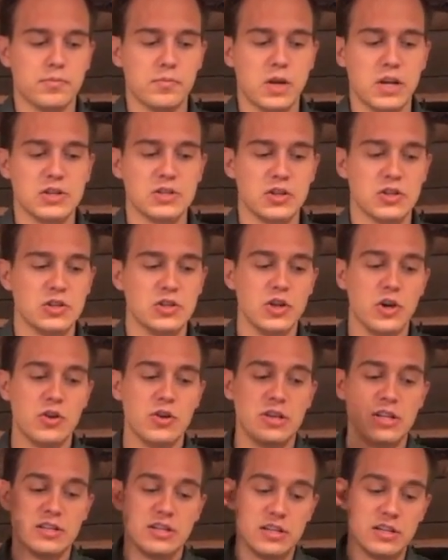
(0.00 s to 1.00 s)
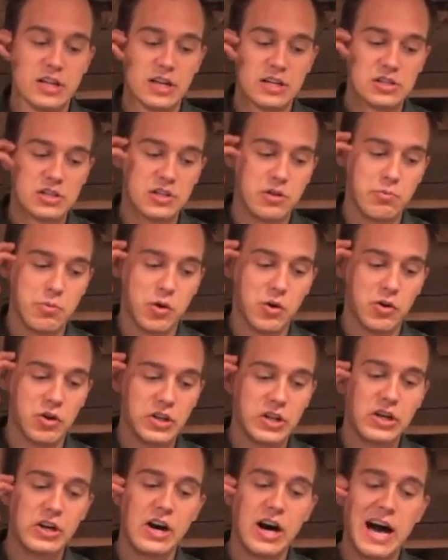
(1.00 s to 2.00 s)
because there's no need to touch the bowl
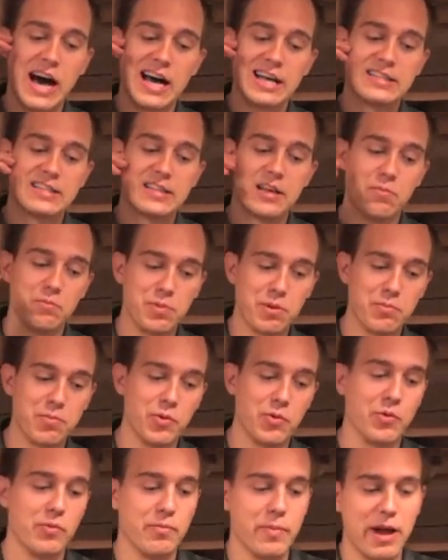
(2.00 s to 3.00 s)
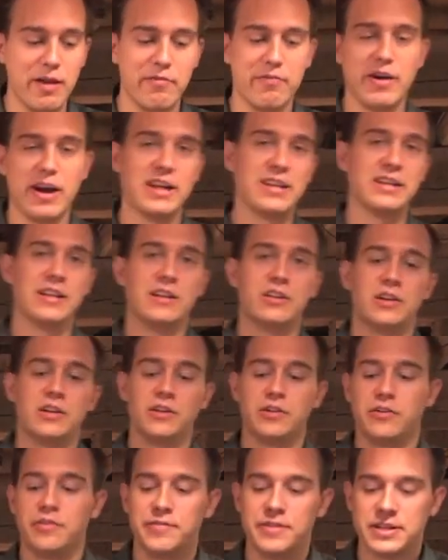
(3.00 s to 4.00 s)
of the glass. Some people might find it a
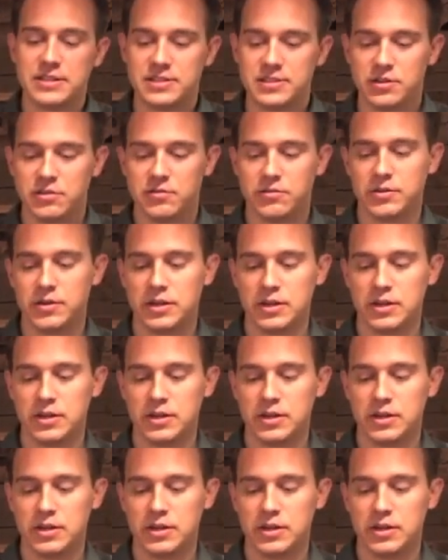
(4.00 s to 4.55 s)
little offensive.